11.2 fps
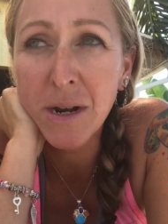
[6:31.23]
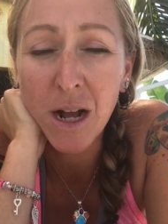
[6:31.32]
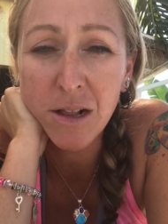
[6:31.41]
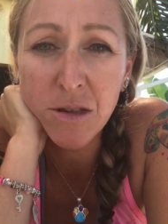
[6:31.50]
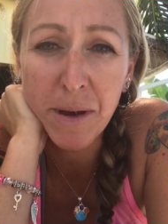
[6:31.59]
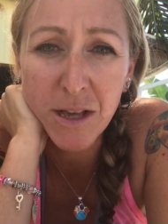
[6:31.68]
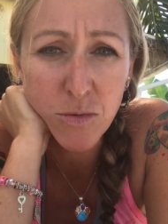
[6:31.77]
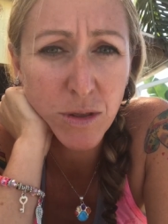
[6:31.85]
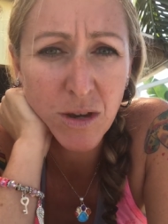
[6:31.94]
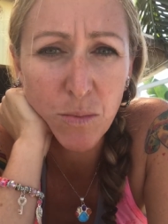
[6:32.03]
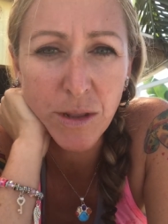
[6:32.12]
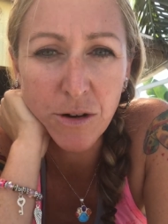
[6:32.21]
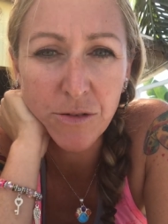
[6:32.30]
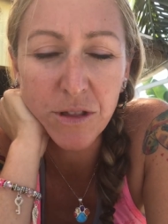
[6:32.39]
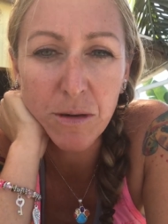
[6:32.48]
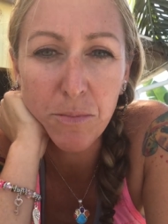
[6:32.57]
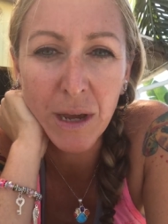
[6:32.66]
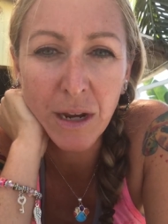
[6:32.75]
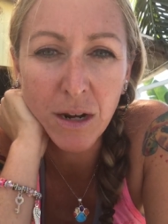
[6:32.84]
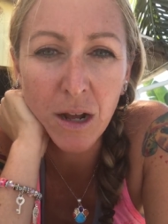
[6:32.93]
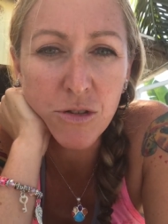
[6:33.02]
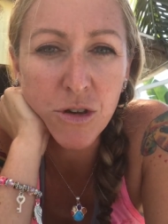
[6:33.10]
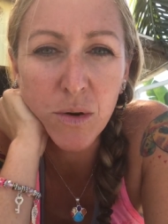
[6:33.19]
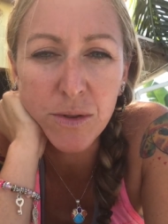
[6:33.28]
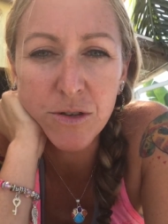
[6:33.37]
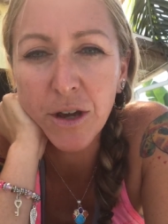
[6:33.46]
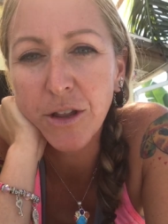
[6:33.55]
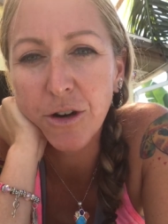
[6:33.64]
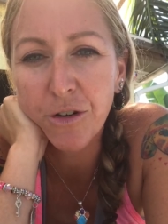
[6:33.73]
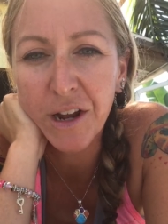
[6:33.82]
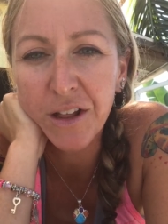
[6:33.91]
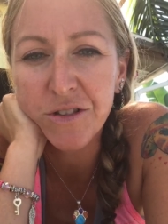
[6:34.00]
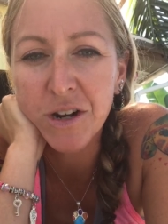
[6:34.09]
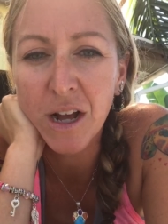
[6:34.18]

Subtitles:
not to mess with them when they're sleeping, not to go inside their crates,